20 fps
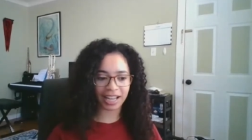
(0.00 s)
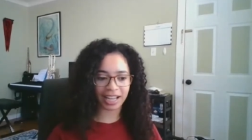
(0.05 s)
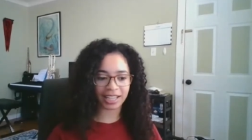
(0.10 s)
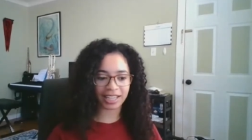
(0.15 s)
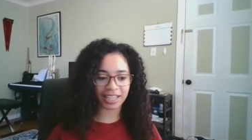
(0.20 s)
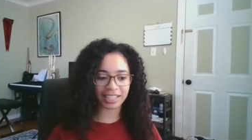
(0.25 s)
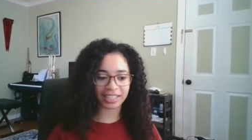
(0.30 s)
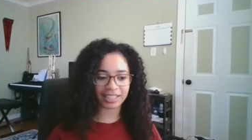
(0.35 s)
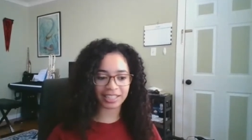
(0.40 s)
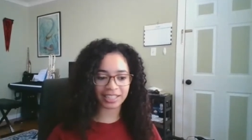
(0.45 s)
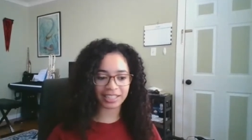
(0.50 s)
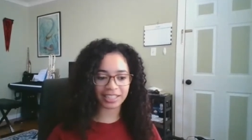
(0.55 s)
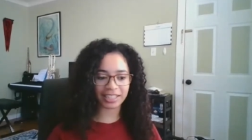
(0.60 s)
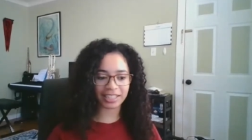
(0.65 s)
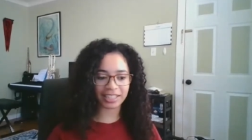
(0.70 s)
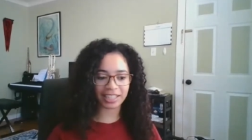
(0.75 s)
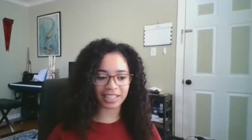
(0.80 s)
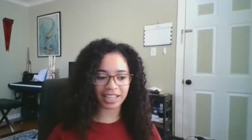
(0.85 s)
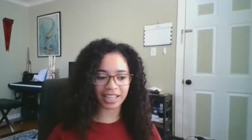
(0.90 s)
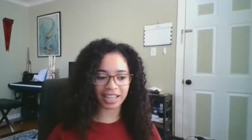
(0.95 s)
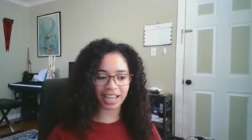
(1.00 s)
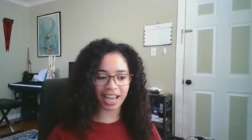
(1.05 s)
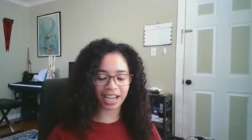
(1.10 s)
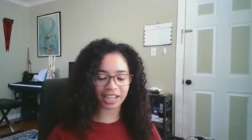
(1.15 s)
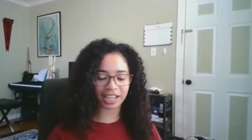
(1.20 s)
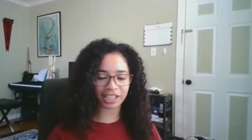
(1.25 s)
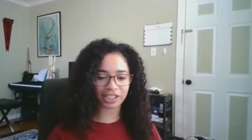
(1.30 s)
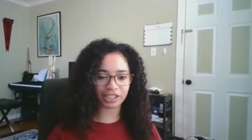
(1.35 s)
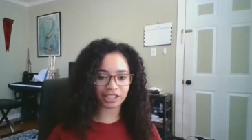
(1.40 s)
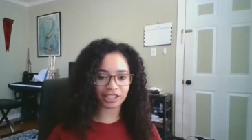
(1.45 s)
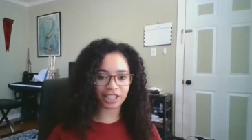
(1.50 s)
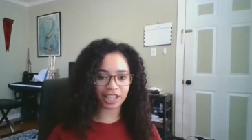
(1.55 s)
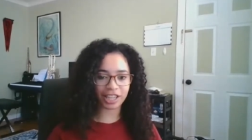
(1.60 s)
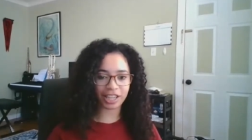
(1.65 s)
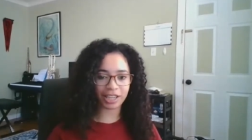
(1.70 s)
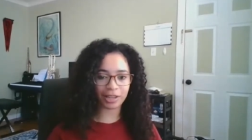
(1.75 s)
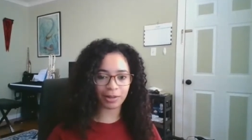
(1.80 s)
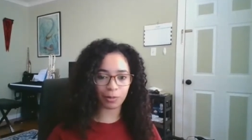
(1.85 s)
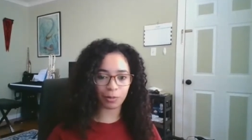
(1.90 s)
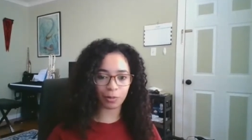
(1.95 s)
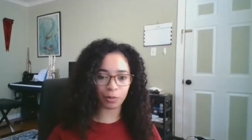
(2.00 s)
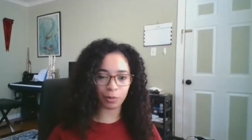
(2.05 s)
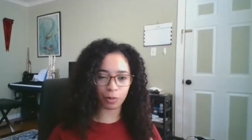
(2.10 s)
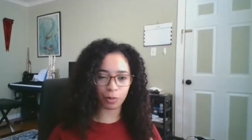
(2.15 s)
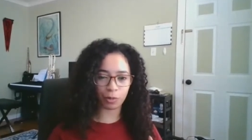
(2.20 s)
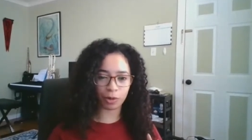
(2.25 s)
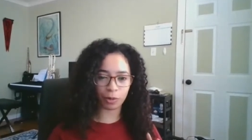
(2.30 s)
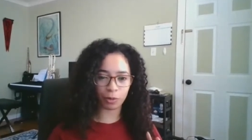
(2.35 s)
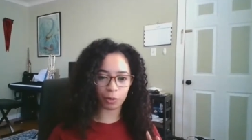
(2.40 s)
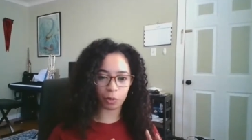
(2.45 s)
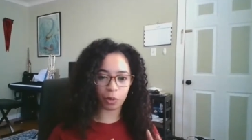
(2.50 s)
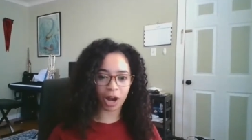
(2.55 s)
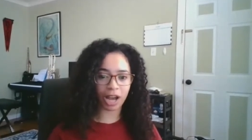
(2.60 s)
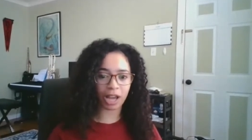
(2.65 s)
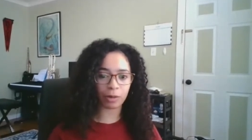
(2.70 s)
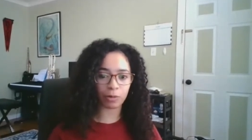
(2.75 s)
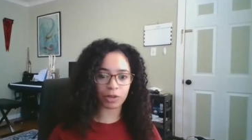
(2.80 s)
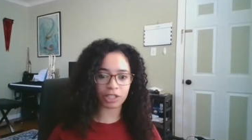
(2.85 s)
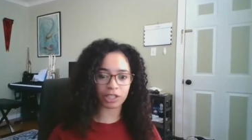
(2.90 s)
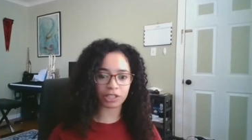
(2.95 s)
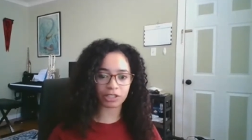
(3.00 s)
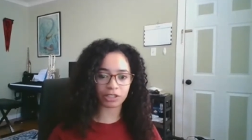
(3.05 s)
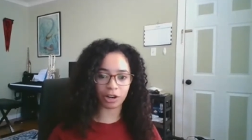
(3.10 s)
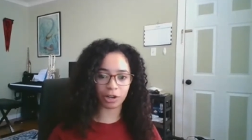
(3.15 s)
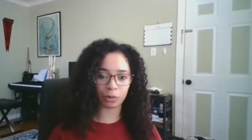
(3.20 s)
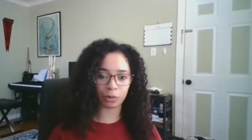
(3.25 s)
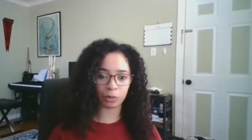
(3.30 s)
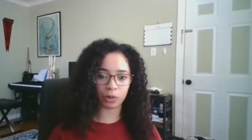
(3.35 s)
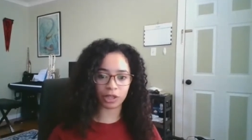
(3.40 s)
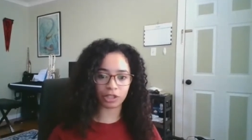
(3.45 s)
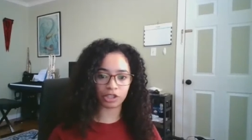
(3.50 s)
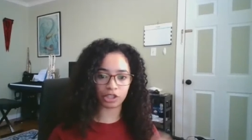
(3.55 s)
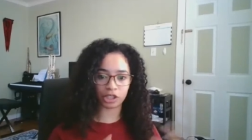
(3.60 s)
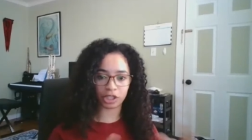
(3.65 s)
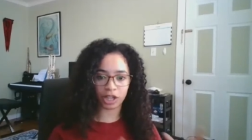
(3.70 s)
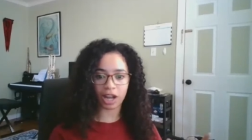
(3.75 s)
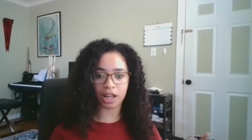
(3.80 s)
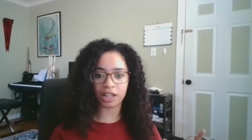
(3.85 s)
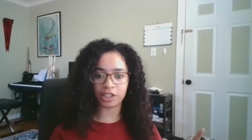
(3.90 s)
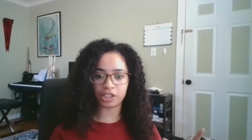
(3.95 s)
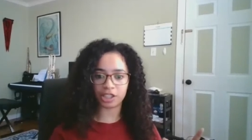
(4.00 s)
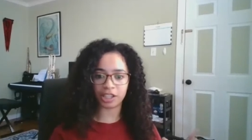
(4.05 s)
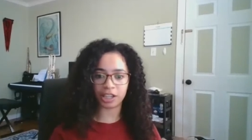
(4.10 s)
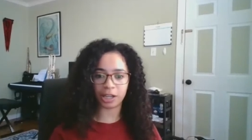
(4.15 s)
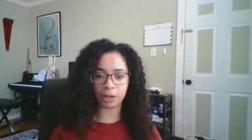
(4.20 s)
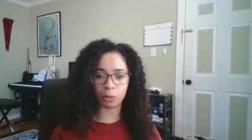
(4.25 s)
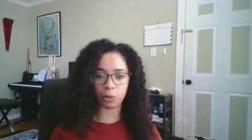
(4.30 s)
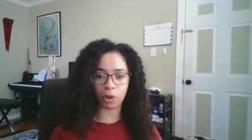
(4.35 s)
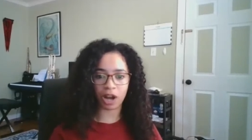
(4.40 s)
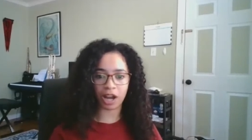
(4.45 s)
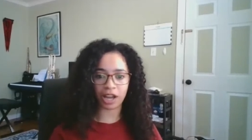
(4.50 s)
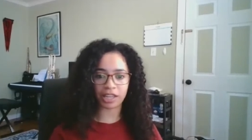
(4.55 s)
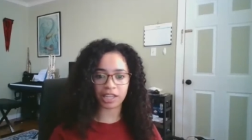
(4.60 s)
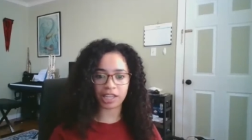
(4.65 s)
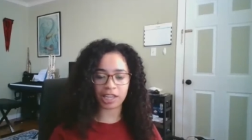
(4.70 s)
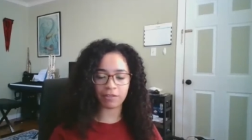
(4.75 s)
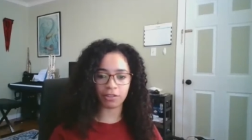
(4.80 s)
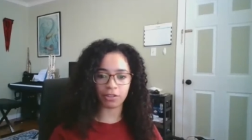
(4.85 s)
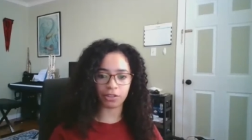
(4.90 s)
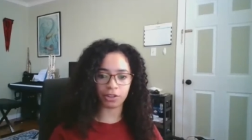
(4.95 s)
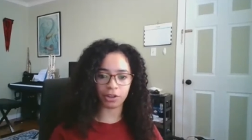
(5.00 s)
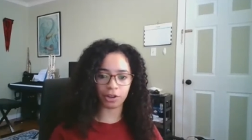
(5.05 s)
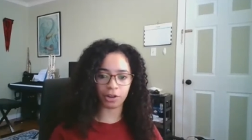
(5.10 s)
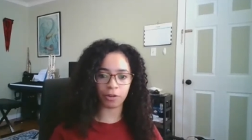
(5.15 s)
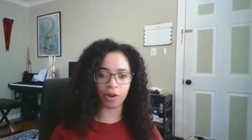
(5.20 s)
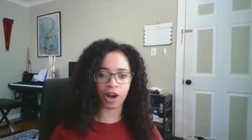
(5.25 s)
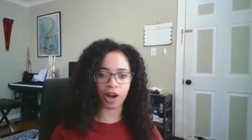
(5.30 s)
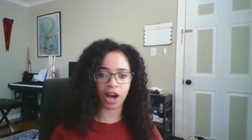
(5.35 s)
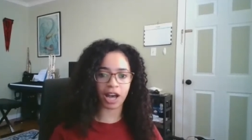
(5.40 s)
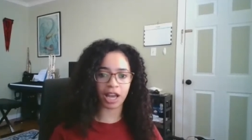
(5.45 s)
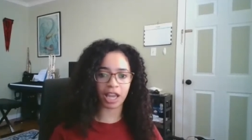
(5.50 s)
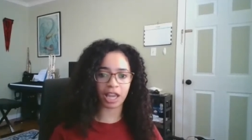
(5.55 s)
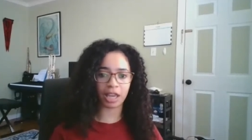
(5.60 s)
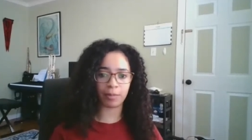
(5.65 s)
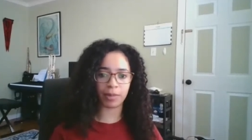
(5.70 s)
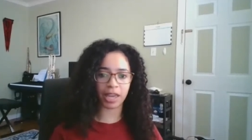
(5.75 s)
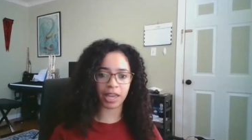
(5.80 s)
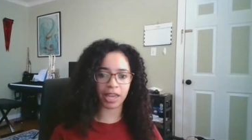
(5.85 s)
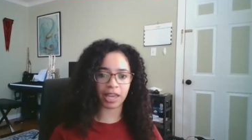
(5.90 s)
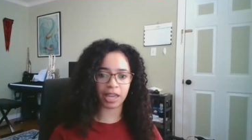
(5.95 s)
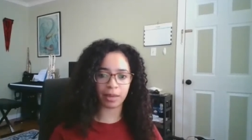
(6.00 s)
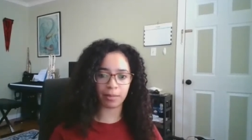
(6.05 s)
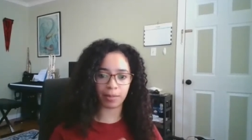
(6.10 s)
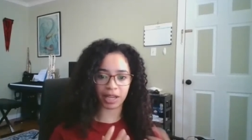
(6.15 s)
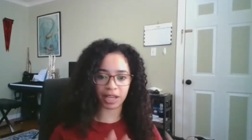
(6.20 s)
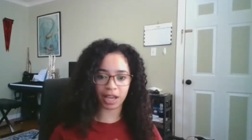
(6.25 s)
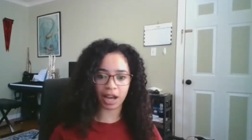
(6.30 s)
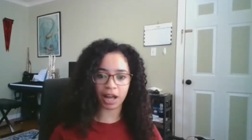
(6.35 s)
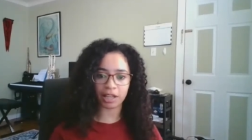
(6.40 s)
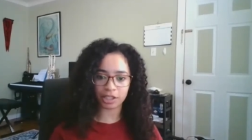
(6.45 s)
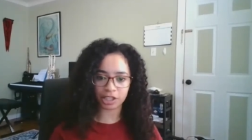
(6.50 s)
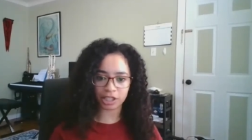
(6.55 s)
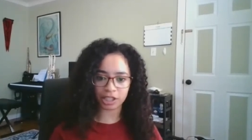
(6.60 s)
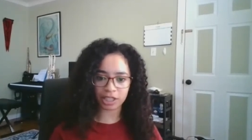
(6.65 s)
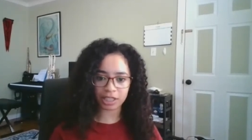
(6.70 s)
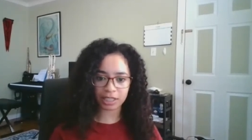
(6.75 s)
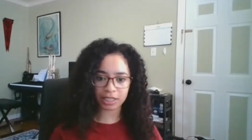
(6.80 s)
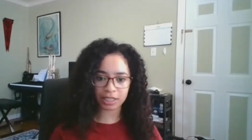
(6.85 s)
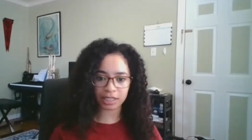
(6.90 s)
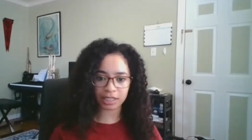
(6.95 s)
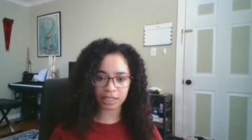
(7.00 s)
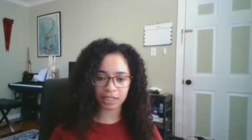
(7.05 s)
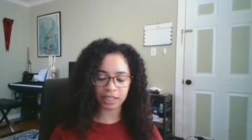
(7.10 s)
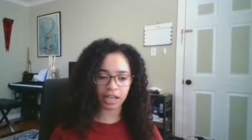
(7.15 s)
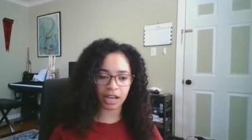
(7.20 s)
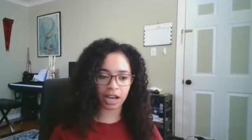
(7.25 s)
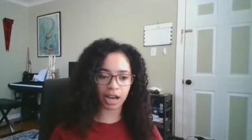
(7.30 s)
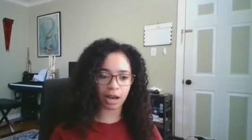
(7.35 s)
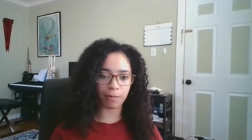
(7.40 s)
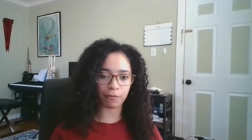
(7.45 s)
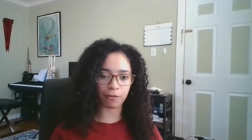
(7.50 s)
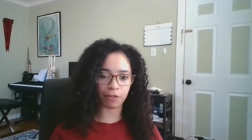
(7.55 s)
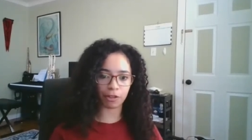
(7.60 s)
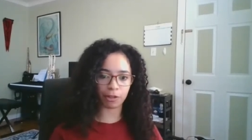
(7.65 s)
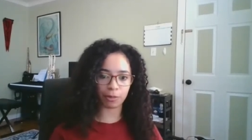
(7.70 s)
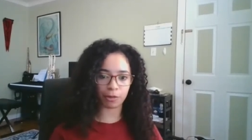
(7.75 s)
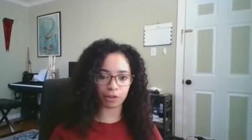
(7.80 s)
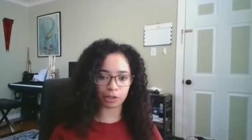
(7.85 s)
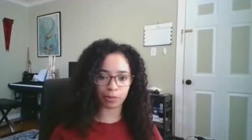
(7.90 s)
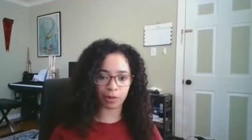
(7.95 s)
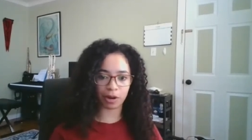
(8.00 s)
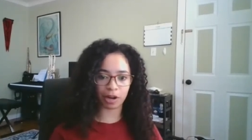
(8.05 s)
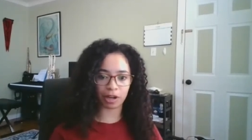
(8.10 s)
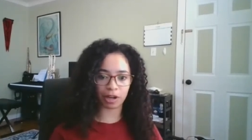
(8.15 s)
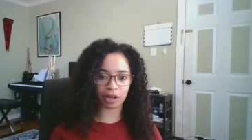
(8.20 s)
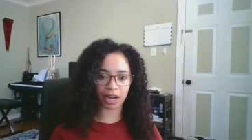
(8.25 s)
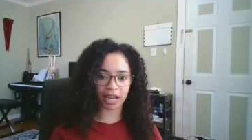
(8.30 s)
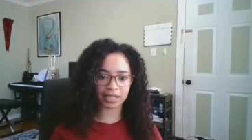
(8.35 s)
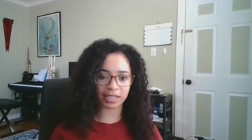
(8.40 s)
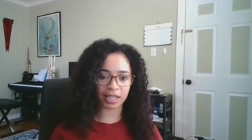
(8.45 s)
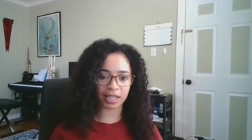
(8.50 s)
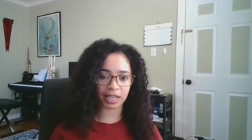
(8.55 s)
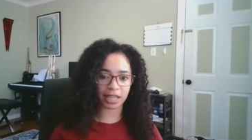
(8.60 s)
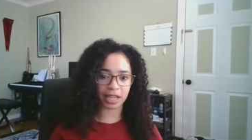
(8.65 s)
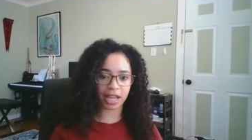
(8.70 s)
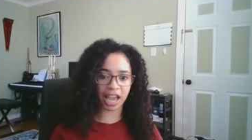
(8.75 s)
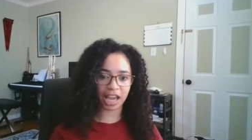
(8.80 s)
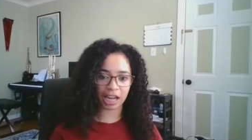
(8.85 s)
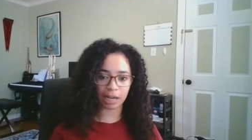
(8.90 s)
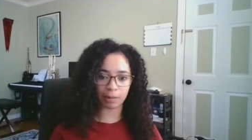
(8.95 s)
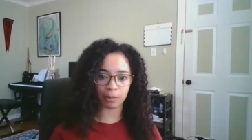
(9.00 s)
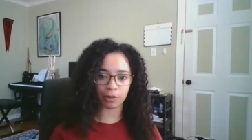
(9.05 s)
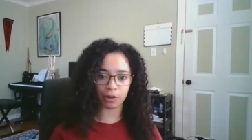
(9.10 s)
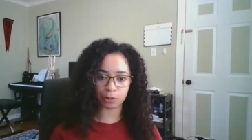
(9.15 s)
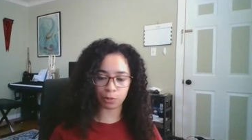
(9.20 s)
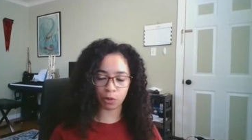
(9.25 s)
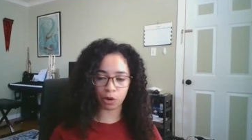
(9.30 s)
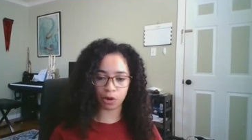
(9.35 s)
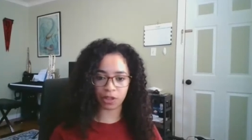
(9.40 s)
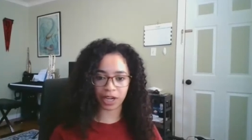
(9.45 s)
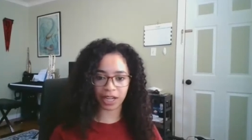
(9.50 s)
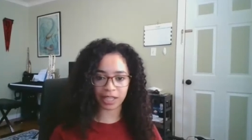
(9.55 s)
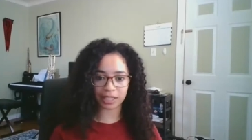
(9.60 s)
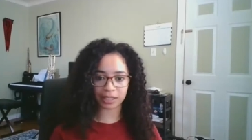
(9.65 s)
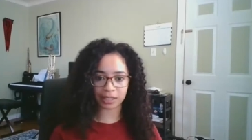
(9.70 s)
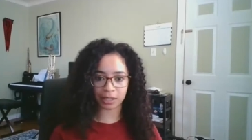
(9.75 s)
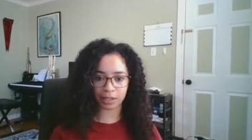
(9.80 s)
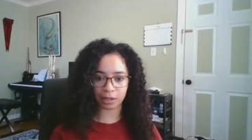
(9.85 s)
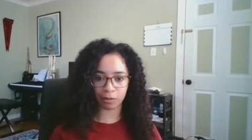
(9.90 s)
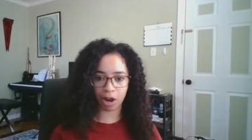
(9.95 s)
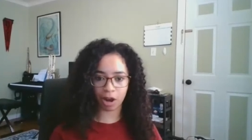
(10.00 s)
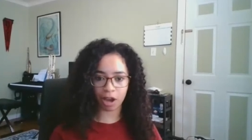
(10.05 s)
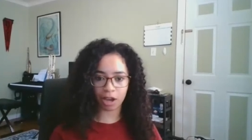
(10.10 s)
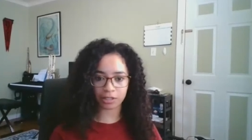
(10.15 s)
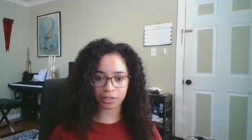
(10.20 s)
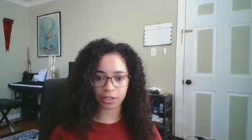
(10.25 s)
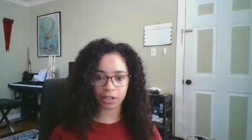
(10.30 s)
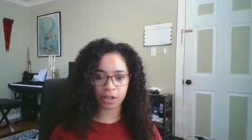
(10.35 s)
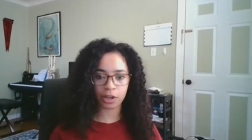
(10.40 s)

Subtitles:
It's actually why we start with geology and why, even though I'm a biologist, for the most part, I study animals more than I study rocks.